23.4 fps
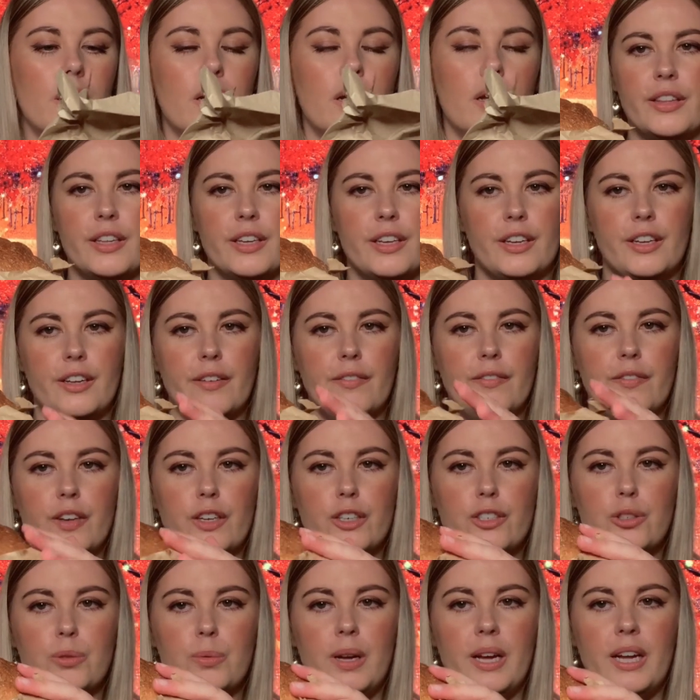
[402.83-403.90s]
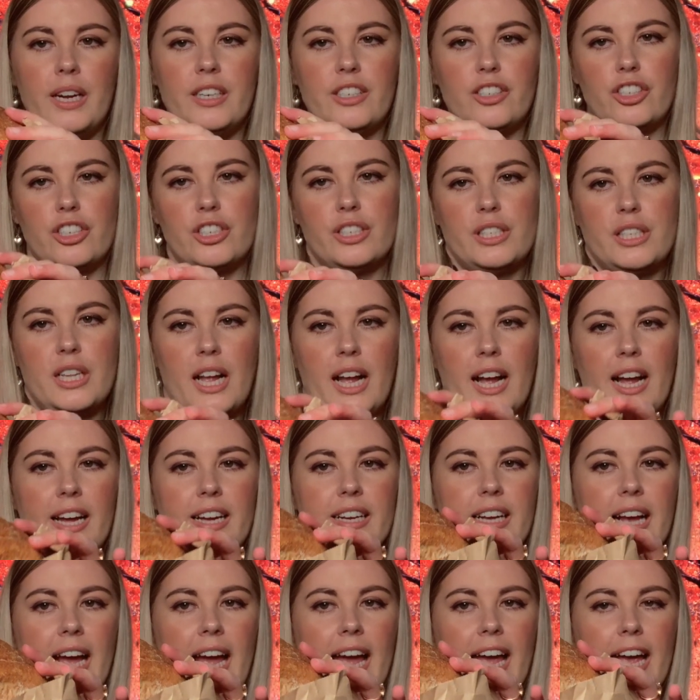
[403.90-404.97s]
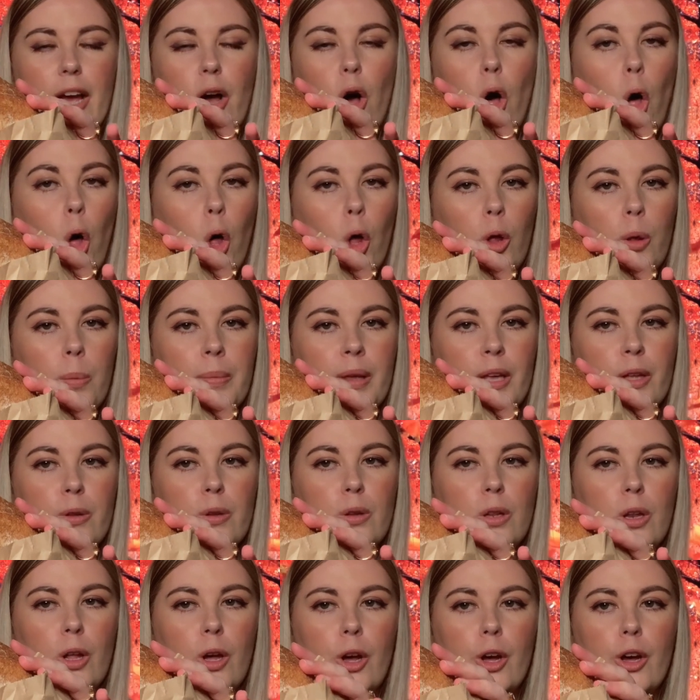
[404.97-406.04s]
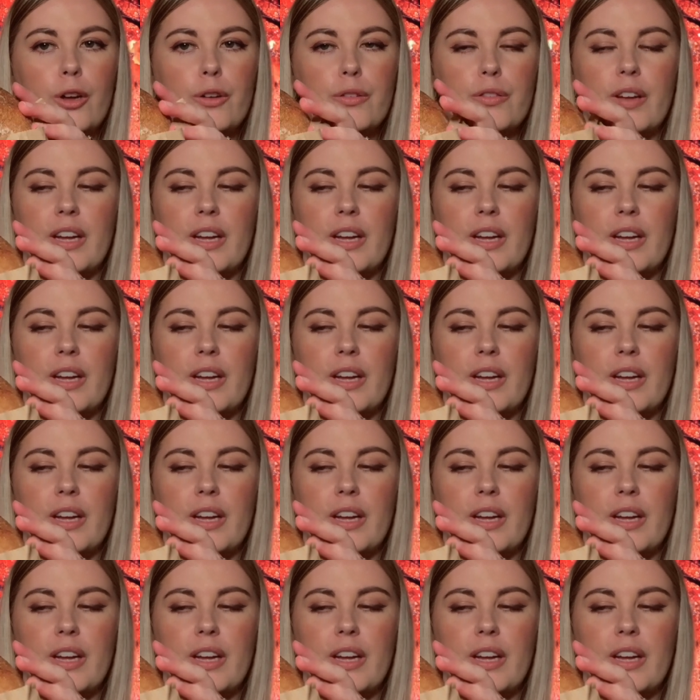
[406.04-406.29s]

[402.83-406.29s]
The first one is just like a wholemeal loaf,